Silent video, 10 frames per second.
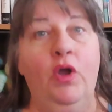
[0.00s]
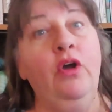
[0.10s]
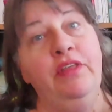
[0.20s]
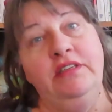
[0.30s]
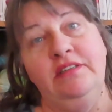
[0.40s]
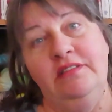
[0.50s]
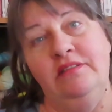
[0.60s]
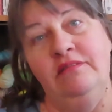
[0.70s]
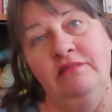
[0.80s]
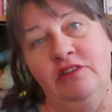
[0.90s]
or
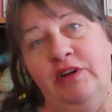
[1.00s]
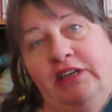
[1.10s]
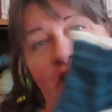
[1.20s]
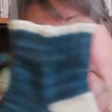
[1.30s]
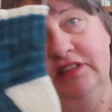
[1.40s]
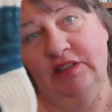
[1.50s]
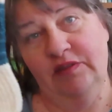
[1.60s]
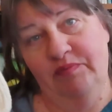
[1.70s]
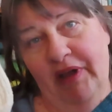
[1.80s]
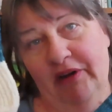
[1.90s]
this
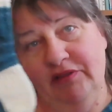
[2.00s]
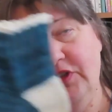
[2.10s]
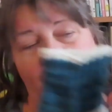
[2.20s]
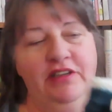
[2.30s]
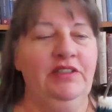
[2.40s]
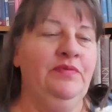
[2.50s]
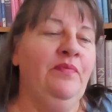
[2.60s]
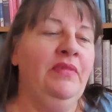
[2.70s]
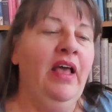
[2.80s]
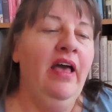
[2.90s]
pair of socks.
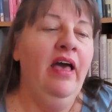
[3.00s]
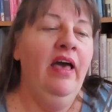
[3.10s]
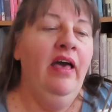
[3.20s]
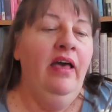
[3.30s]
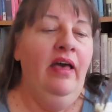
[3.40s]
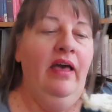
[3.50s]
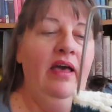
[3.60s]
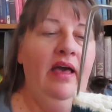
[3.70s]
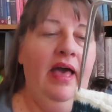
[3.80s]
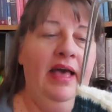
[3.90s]

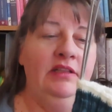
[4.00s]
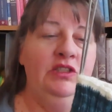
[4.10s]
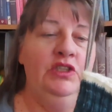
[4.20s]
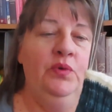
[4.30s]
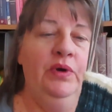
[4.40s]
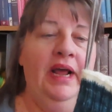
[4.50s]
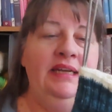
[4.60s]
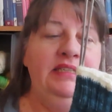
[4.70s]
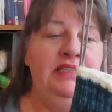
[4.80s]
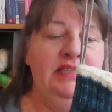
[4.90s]
And so what
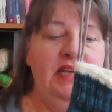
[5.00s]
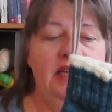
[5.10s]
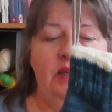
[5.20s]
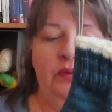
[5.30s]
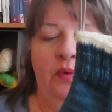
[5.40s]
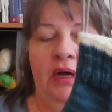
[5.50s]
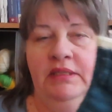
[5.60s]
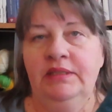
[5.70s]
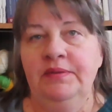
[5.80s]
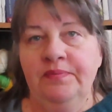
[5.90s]
I did
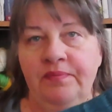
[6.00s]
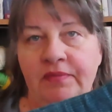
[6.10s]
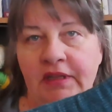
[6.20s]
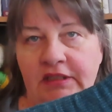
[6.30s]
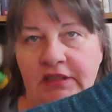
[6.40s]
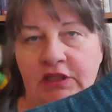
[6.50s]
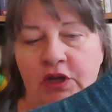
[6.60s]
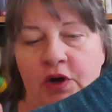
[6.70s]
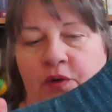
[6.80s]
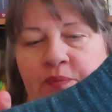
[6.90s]
was did the
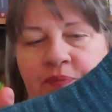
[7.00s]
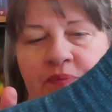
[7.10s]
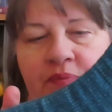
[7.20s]
toe,